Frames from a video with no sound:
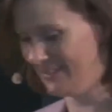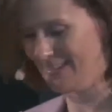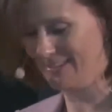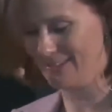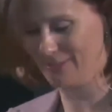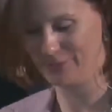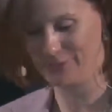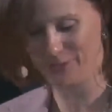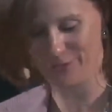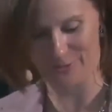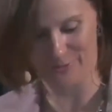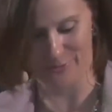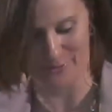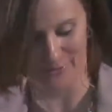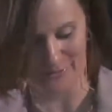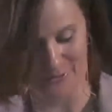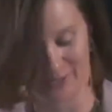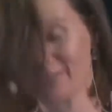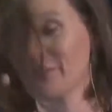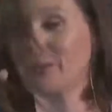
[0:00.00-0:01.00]
that if
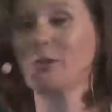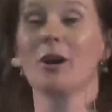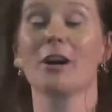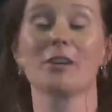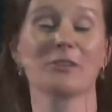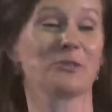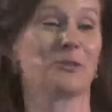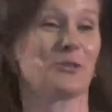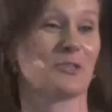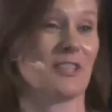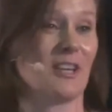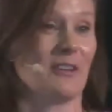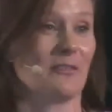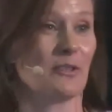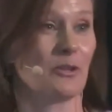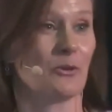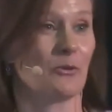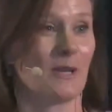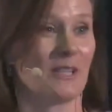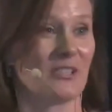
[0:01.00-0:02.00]
you, that you ask yourself
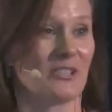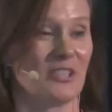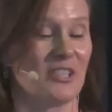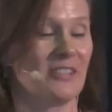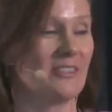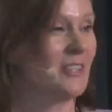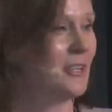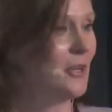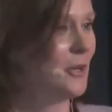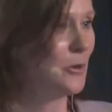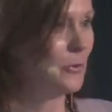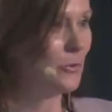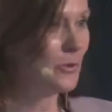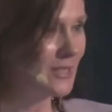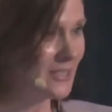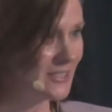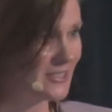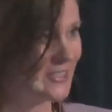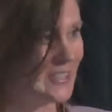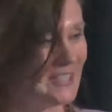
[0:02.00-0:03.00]
the question, what
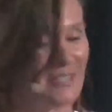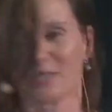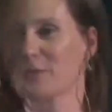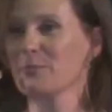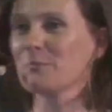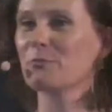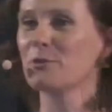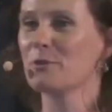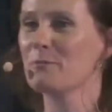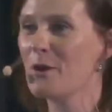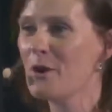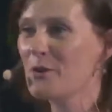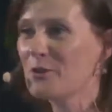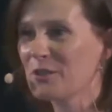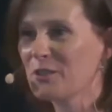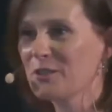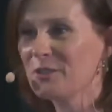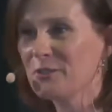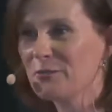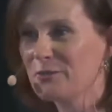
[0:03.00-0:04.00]
is this,
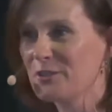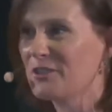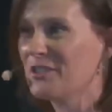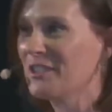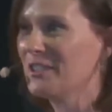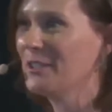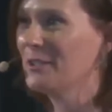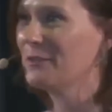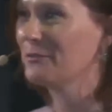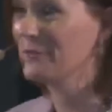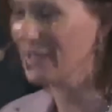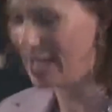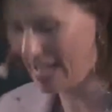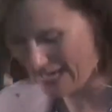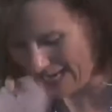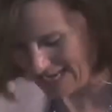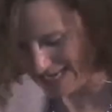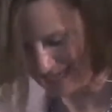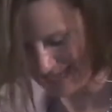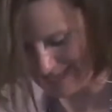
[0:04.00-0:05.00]
promotion of the city of The
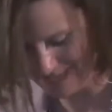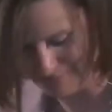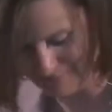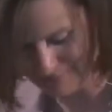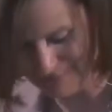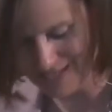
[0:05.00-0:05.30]
Hague?